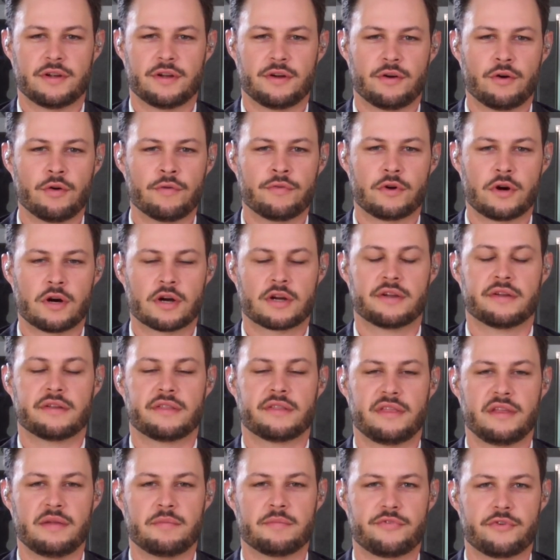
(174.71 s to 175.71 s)
overarching
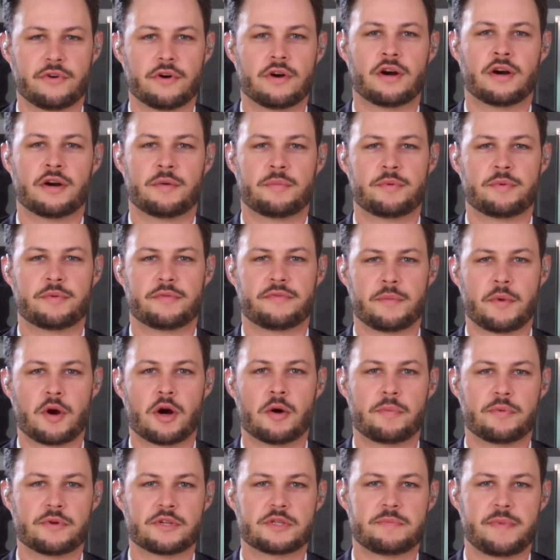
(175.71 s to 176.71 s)
theme from
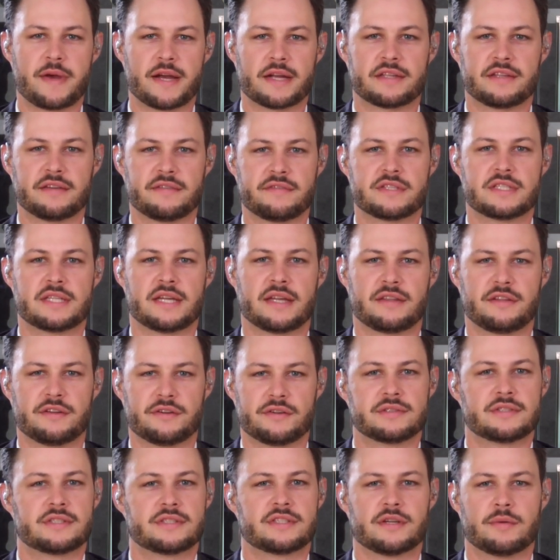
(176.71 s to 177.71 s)
our perspective is that
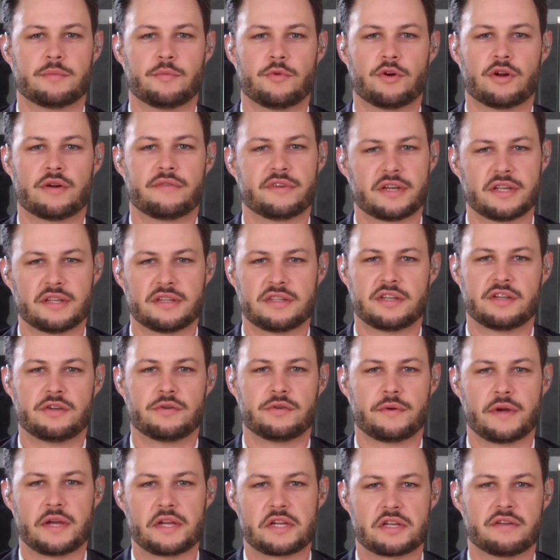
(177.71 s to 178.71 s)
there's somewhat of a
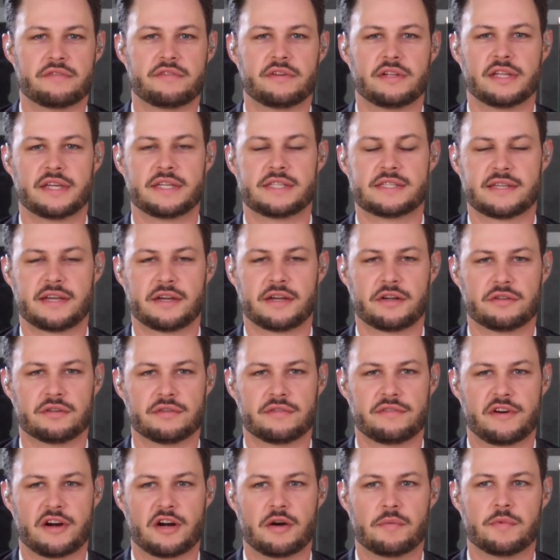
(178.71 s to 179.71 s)
continuation of a late cycle
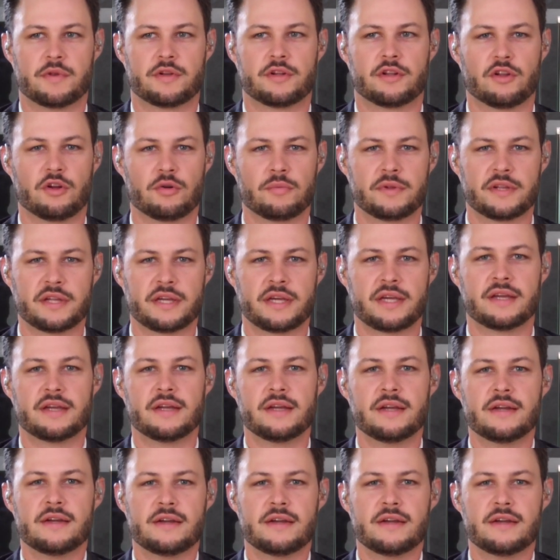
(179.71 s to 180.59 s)
environment globally.